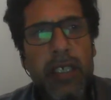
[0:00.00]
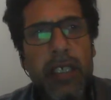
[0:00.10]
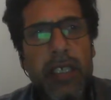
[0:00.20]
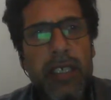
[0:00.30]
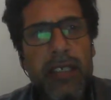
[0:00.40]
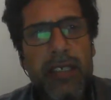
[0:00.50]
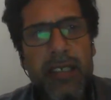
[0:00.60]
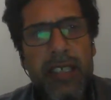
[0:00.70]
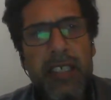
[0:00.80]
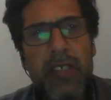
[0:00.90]
he
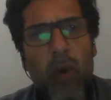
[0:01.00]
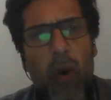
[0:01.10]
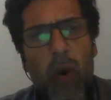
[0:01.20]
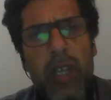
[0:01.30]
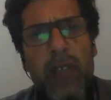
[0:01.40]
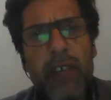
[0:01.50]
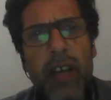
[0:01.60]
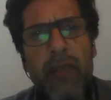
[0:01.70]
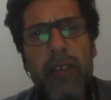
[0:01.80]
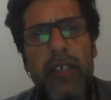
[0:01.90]
concentrates all his
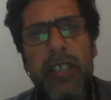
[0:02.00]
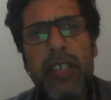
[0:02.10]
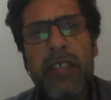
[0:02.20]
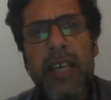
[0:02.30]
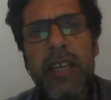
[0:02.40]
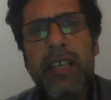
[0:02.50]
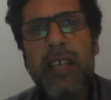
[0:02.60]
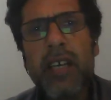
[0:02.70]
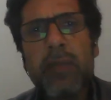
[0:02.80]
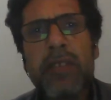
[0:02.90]
efforts in
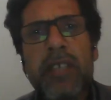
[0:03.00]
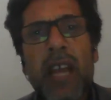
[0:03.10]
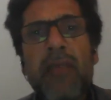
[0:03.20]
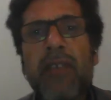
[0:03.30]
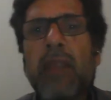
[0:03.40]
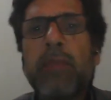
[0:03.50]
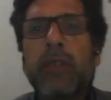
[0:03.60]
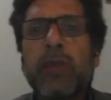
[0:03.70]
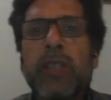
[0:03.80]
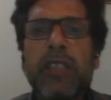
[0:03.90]
setting up self-help
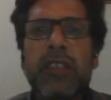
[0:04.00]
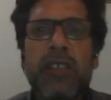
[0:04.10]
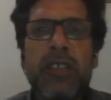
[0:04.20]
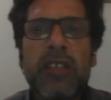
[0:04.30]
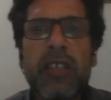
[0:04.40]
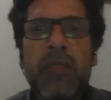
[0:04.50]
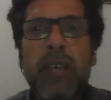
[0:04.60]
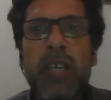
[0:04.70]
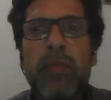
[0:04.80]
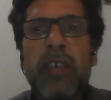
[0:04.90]
education
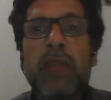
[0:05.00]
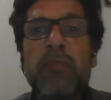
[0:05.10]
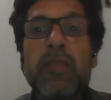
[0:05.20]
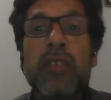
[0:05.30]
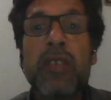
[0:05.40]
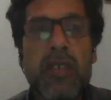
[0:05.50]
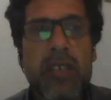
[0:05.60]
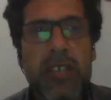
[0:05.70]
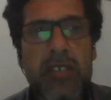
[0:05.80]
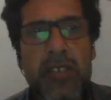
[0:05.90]
system and becomes the
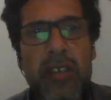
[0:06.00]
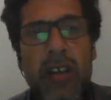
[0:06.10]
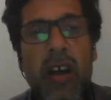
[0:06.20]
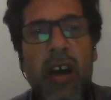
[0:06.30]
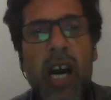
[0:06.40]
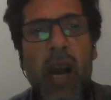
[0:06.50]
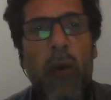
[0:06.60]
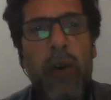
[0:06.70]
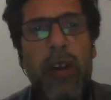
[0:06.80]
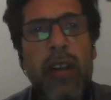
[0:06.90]
teacher.
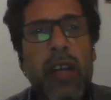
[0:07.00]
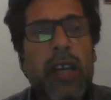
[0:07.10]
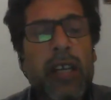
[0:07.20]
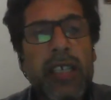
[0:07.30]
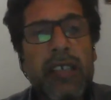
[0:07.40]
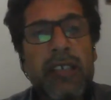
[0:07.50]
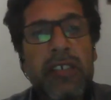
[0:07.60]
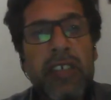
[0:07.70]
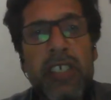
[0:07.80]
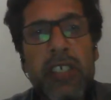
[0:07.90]
However,
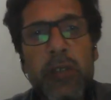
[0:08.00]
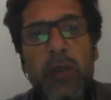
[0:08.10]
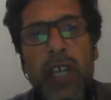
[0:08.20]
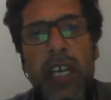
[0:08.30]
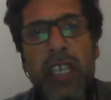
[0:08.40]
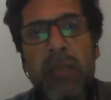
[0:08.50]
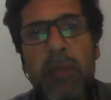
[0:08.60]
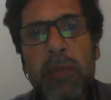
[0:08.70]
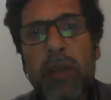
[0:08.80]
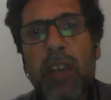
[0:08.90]
his yearn to unite the
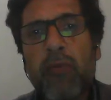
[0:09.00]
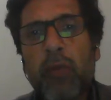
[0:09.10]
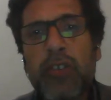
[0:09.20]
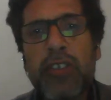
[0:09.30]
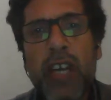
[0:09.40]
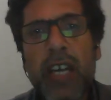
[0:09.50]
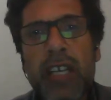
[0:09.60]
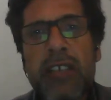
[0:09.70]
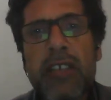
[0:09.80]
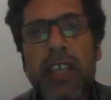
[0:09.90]
people of both
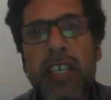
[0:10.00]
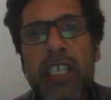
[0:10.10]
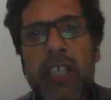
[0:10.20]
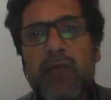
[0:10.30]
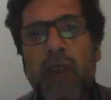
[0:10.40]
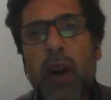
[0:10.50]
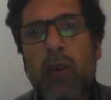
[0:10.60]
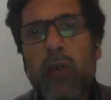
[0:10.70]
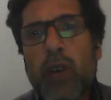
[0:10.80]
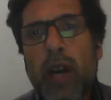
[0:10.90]
sides, his
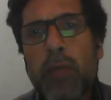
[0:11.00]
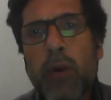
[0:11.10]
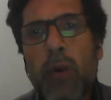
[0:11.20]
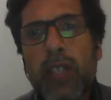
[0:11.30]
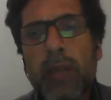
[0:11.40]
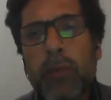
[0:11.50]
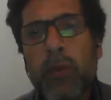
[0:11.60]
vow to uphold the